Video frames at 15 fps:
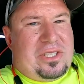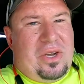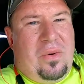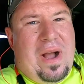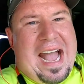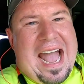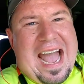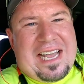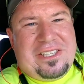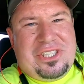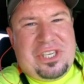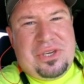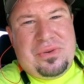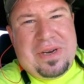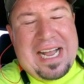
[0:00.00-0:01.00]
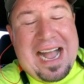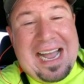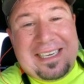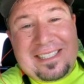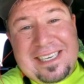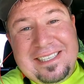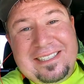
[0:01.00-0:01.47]
So as you
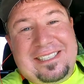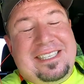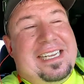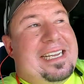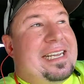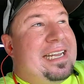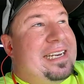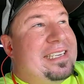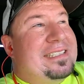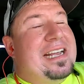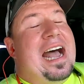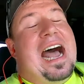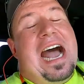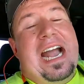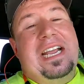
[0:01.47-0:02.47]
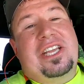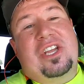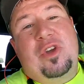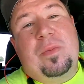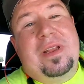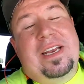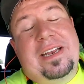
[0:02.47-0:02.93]
guys can see, it is hot,
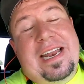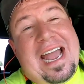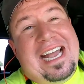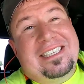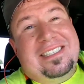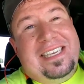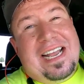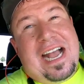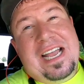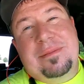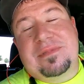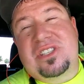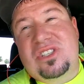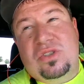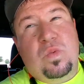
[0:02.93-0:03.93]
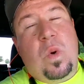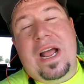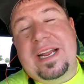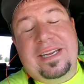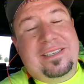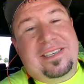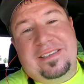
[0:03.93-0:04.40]
humid, and nasty. I am
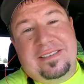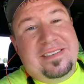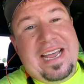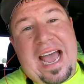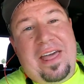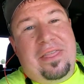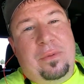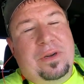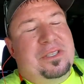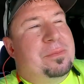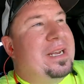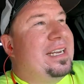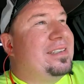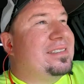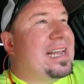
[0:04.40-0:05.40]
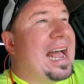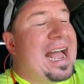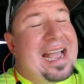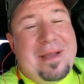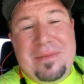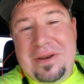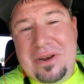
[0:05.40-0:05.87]
sweating to death, which means
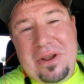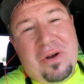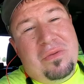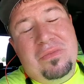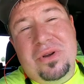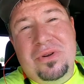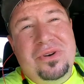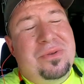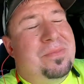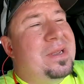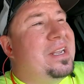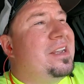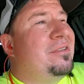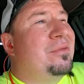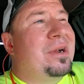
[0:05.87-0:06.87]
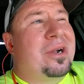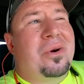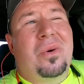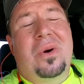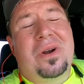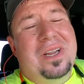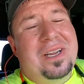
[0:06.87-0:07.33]
I am in no mood to be
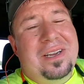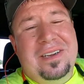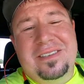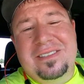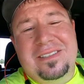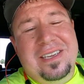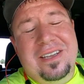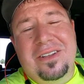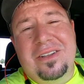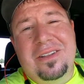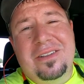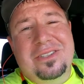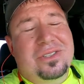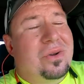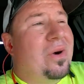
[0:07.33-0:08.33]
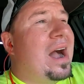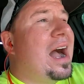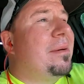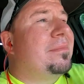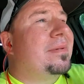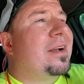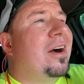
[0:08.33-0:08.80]
recording still, so
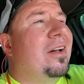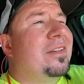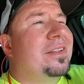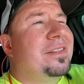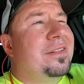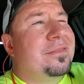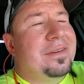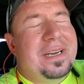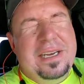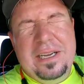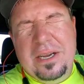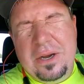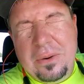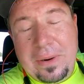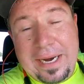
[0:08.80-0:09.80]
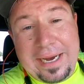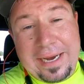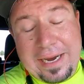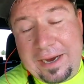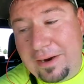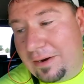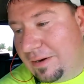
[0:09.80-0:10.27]
I'm calling the video
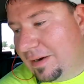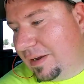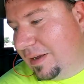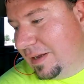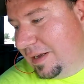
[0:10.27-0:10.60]
here.